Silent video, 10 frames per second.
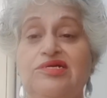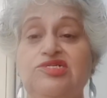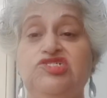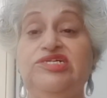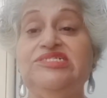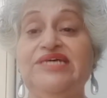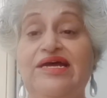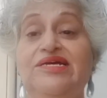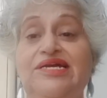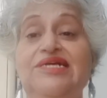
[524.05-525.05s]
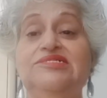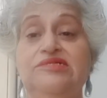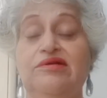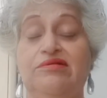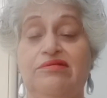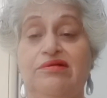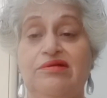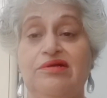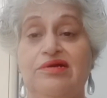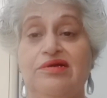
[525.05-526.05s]
she said, he's here.
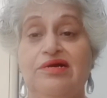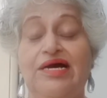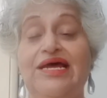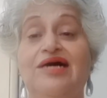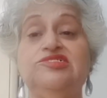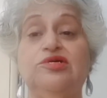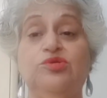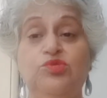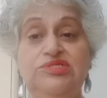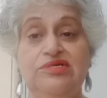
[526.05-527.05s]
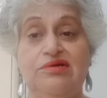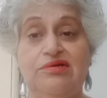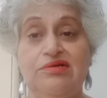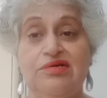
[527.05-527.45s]
And I asked her, who's here?